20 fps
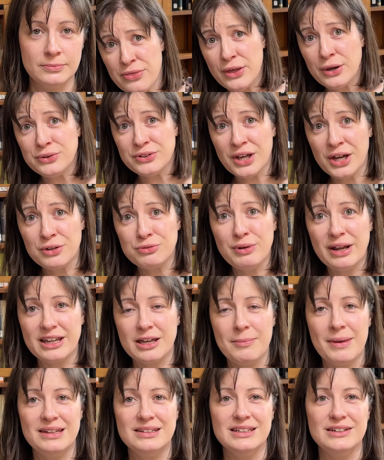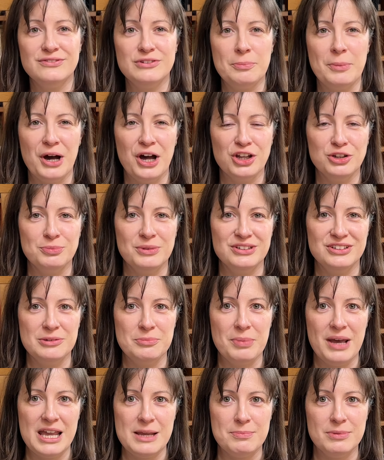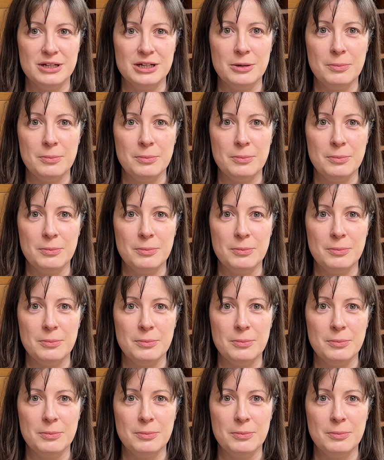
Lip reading: Those aren't recommended for parchment and paper